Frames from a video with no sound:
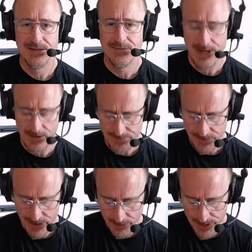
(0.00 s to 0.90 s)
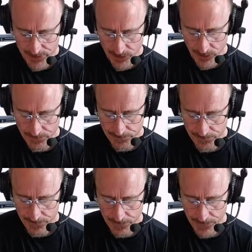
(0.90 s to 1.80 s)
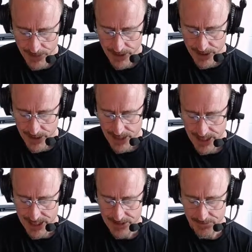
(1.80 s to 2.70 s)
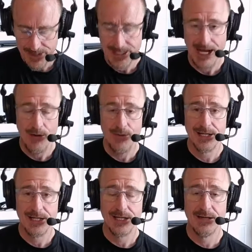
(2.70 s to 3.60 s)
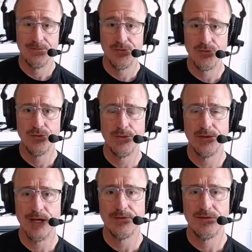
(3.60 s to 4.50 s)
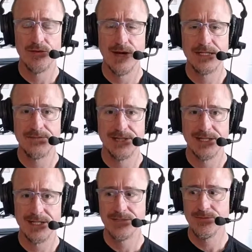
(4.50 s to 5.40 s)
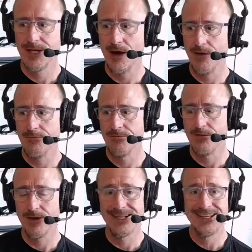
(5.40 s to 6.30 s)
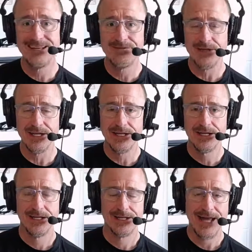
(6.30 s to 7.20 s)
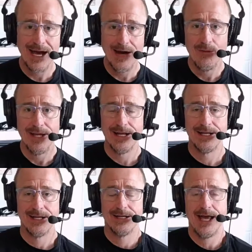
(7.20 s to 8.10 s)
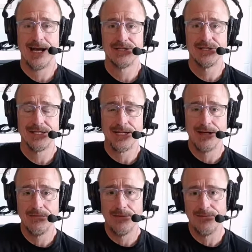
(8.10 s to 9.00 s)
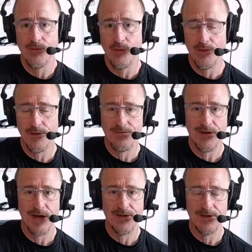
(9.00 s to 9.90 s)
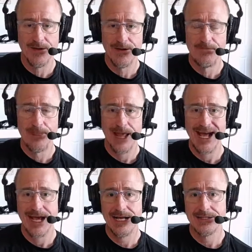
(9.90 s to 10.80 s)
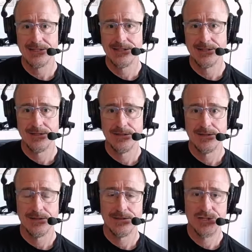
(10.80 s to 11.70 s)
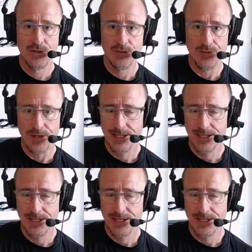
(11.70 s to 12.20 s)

We are frail people. And but now we can come through the blood of Christ because we are forgiven. Now we can actually come before the Father as children